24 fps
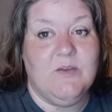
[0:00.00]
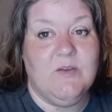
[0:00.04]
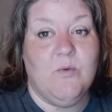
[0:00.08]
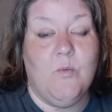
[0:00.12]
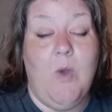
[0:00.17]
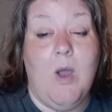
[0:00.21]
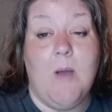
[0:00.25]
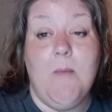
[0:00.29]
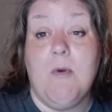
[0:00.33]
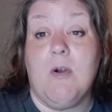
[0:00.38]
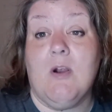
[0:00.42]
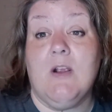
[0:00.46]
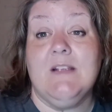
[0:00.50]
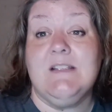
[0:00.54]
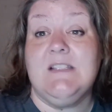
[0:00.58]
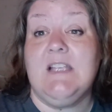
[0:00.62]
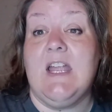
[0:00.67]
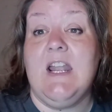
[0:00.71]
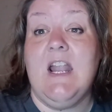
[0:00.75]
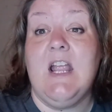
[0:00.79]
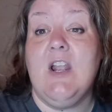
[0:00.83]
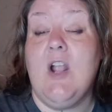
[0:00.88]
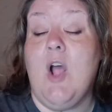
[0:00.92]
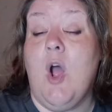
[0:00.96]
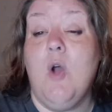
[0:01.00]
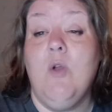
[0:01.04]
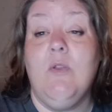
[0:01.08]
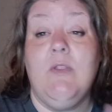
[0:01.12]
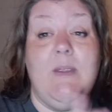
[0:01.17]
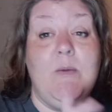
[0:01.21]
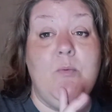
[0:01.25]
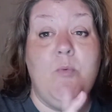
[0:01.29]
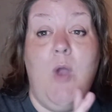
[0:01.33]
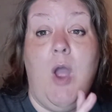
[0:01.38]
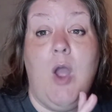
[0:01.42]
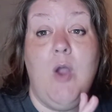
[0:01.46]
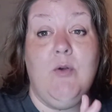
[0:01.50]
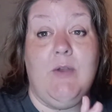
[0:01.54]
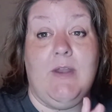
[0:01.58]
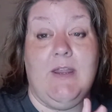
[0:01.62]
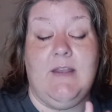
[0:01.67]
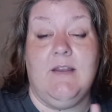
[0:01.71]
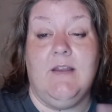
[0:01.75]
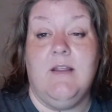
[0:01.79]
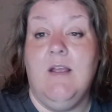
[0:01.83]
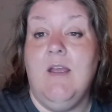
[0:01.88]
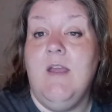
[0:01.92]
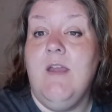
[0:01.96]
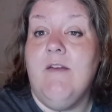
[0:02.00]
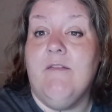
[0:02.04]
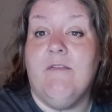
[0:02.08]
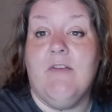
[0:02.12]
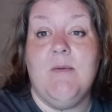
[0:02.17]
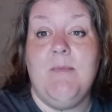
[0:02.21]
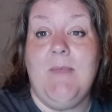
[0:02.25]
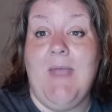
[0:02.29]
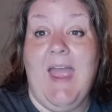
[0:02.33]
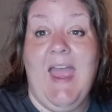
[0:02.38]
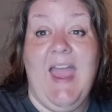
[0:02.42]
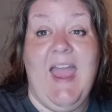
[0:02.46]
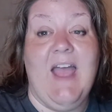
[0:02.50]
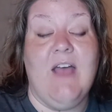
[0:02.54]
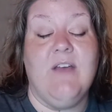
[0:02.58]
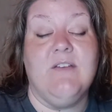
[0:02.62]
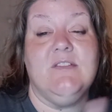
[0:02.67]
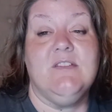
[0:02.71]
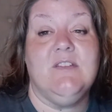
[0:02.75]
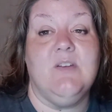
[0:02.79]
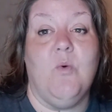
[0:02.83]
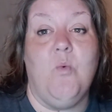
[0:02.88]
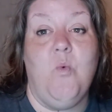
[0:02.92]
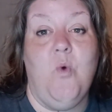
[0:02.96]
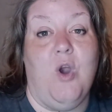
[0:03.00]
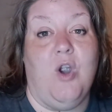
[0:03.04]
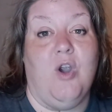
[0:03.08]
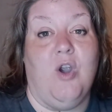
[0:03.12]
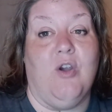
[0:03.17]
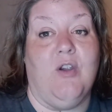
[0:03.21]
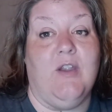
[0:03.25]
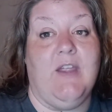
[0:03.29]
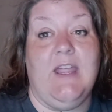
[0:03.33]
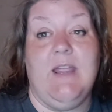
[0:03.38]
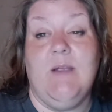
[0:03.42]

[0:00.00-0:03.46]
to Walmart because I had only rode it from the house to work.